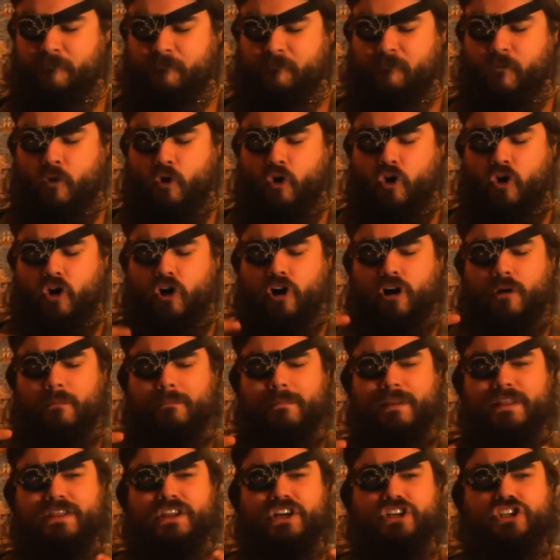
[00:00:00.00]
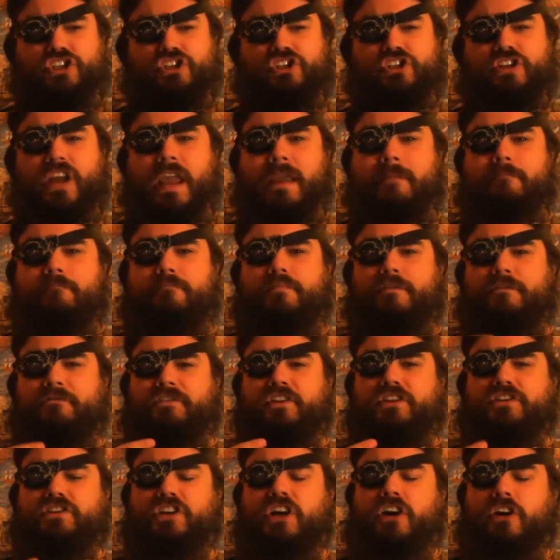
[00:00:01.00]
Form and the shape of
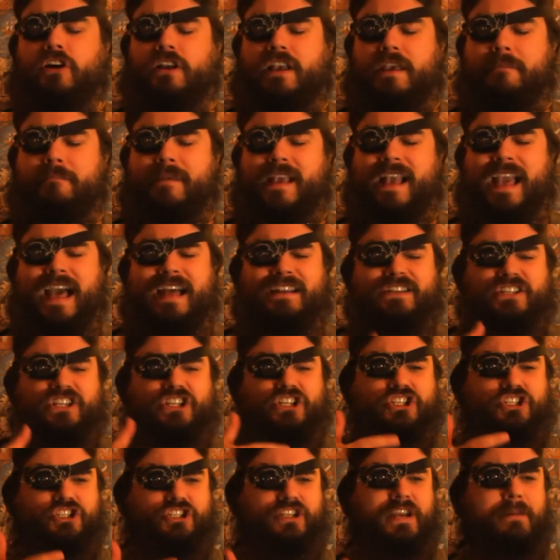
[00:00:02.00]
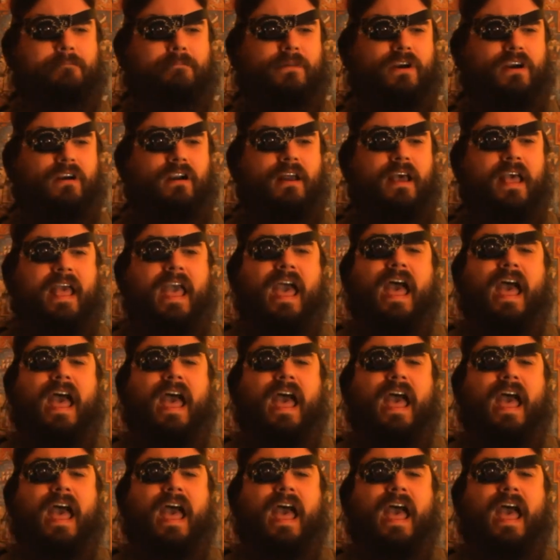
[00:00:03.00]
the turkey began to shimmer